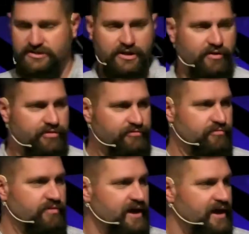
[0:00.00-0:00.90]
to go
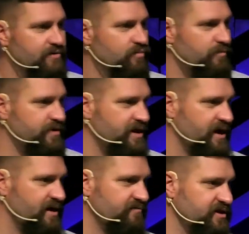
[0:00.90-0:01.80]
through that when we
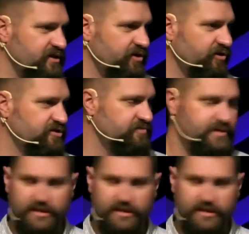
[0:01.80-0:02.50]
have the encouragement,